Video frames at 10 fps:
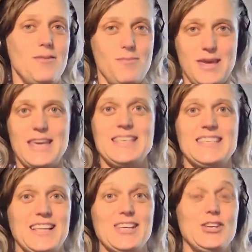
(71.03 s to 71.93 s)
me
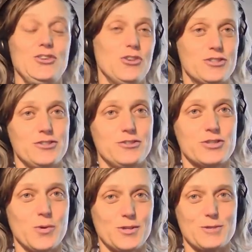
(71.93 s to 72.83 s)
telling you not to do
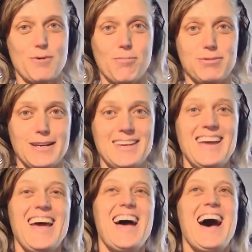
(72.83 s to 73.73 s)
squats properly.